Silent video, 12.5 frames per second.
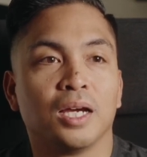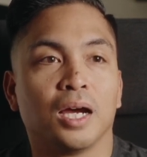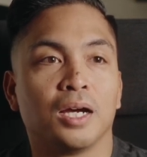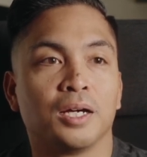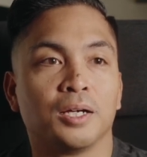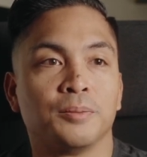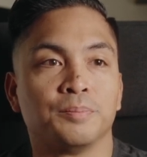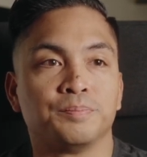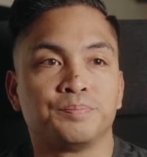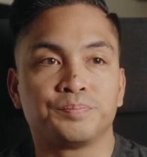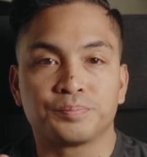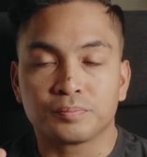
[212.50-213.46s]

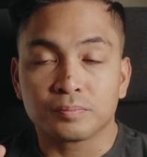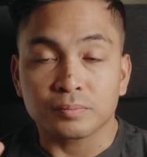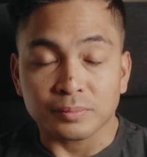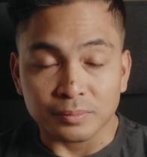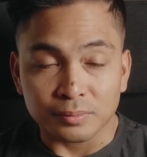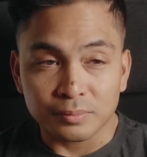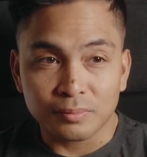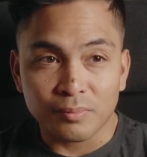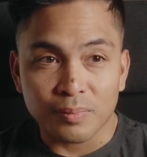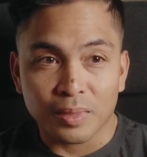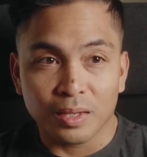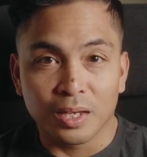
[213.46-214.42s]
And
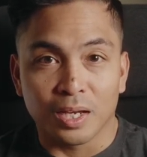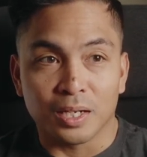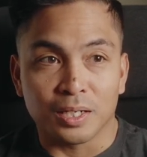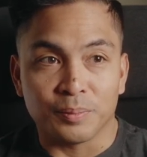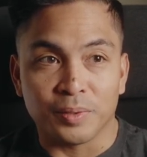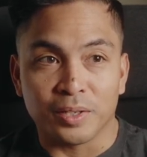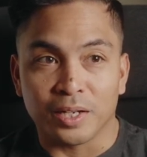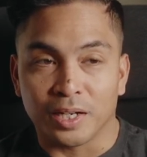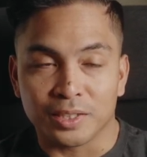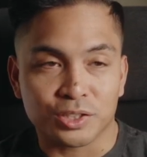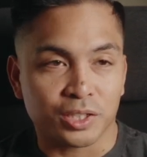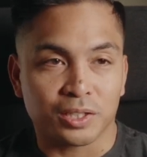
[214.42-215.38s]
then
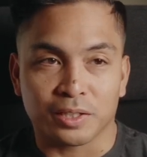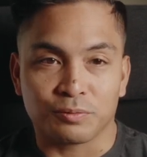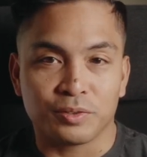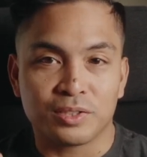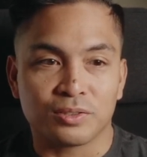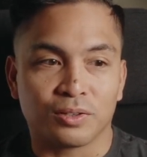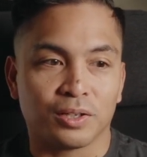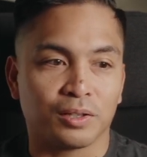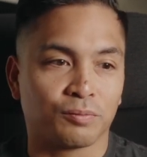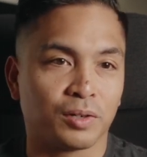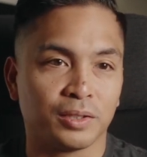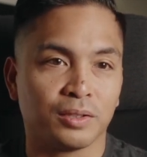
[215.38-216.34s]
I tried to restart it,
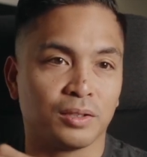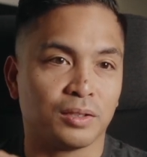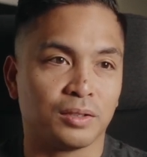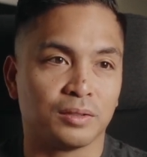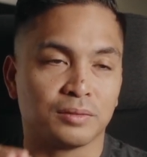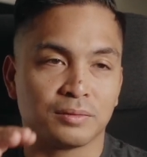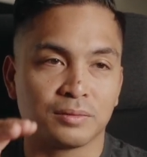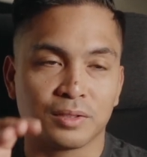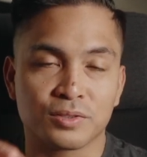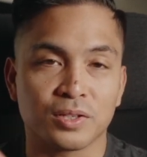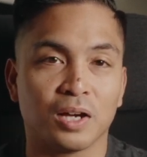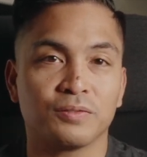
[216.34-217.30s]
run the
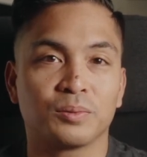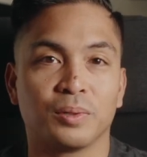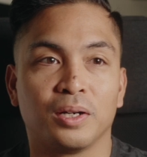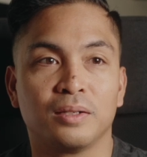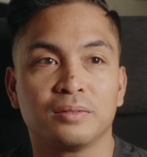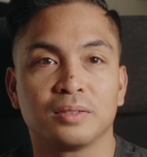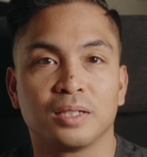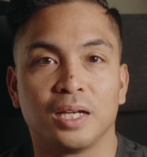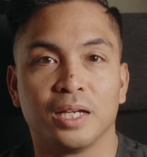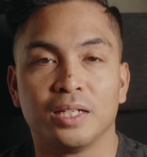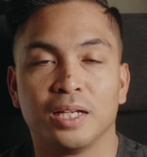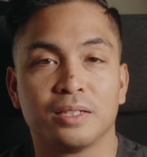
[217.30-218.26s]
software,
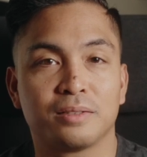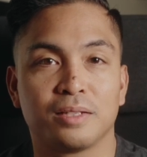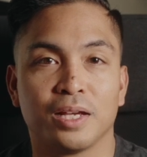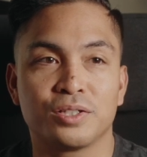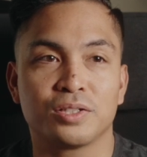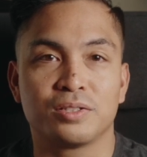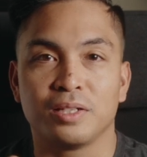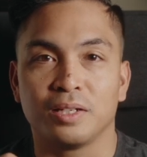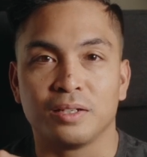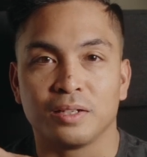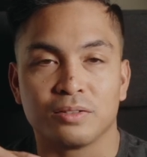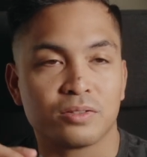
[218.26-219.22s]
and it just
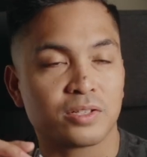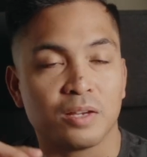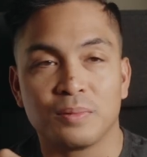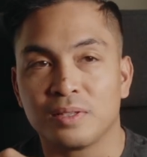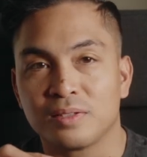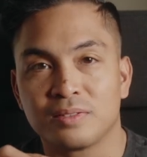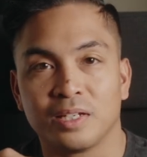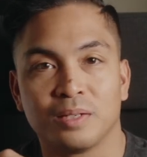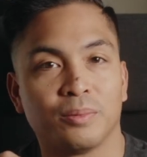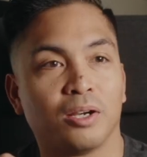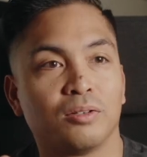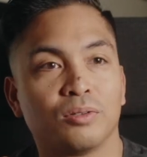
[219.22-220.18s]
didn't. It just gave me the
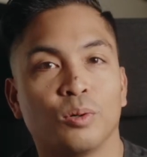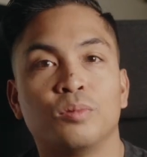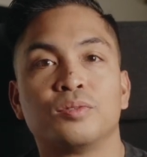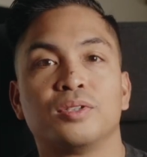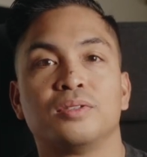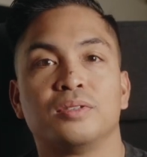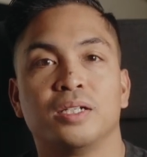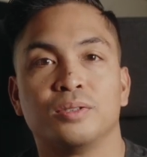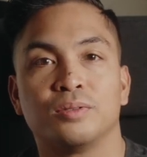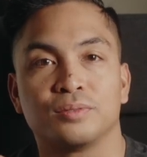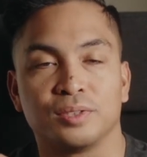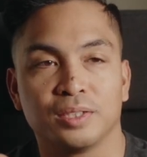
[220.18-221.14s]
same error over
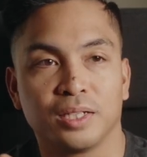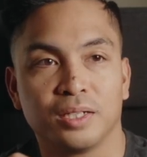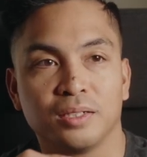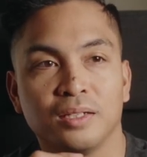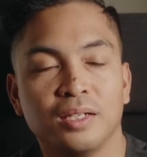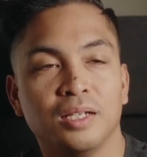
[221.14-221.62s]
and over again.